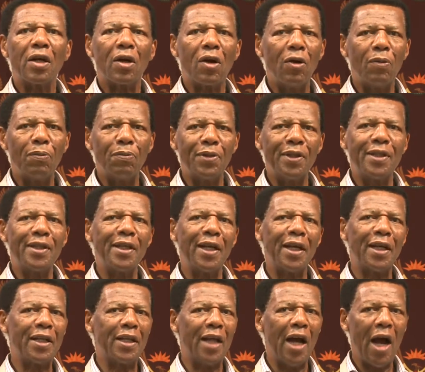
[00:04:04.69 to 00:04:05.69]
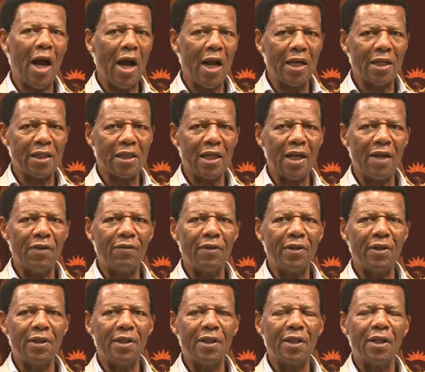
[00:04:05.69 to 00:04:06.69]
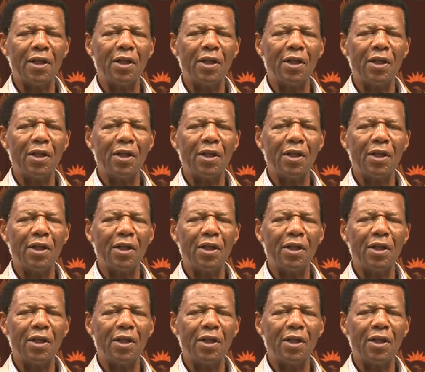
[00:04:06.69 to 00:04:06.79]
competing at the highest levels.